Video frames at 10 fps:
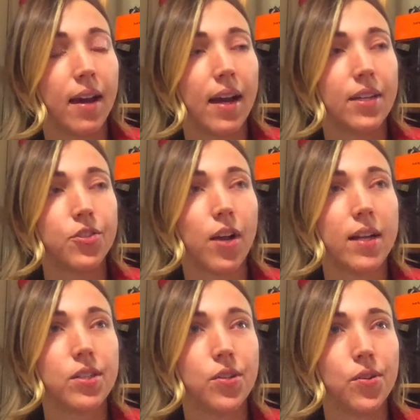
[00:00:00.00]
I try
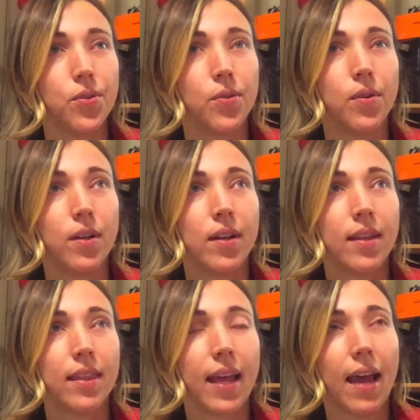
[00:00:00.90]
to,
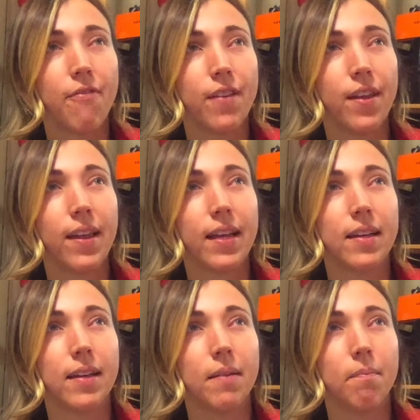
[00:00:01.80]
like, I feel like
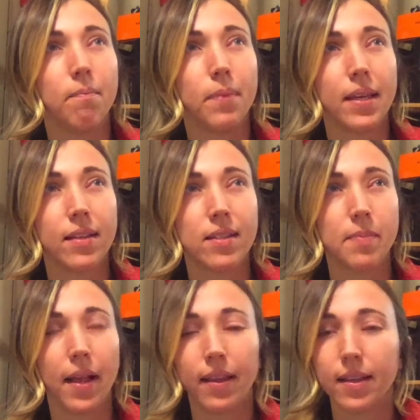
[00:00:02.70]
being
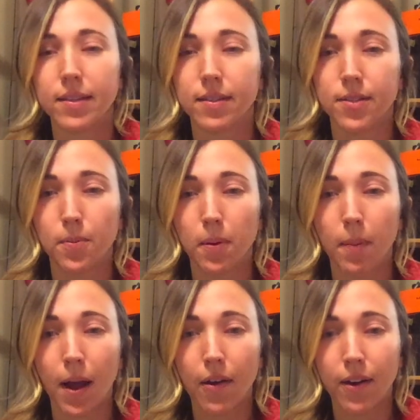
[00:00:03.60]
smelly is a
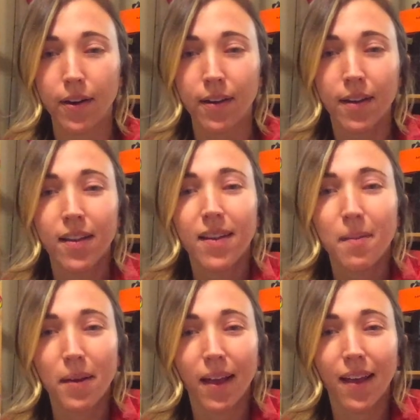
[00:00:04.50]
superpower
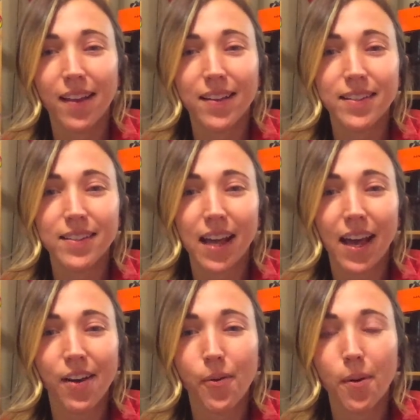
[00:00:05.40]
because I
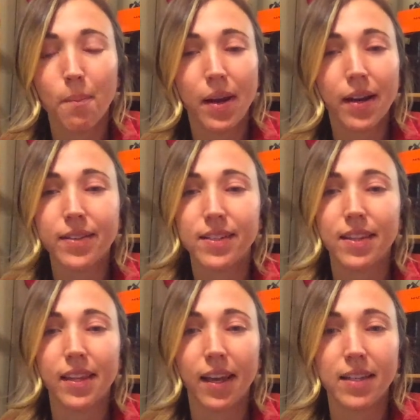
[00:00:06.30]
don't want bears to
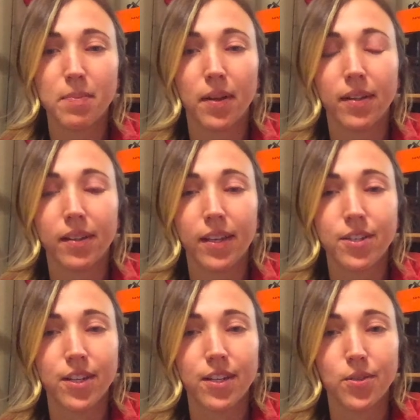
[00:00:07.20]
think I smell
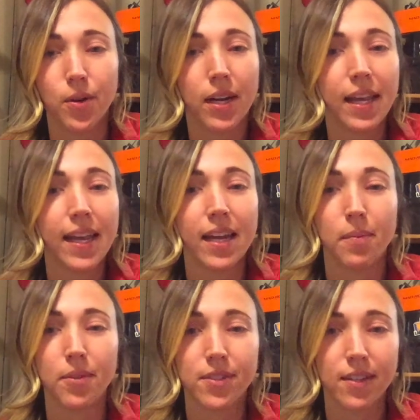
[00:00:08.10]
delicious or any
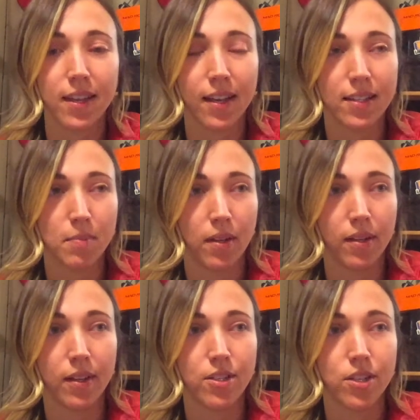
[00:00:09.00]
animals to think I smell
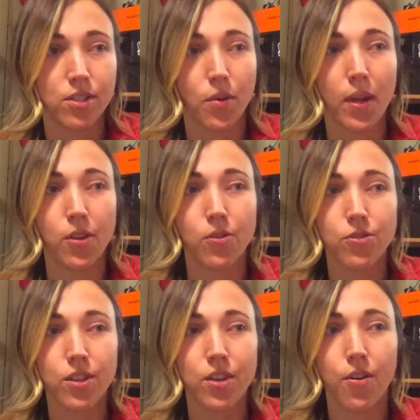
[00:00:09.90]
delicious. So I
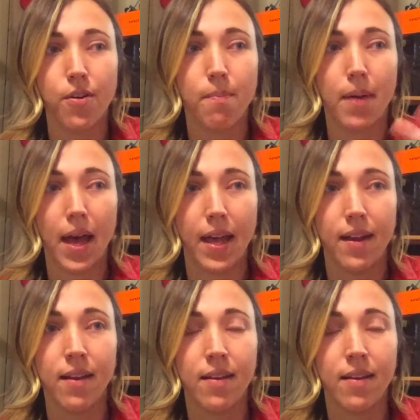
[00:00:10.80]
usually go to bed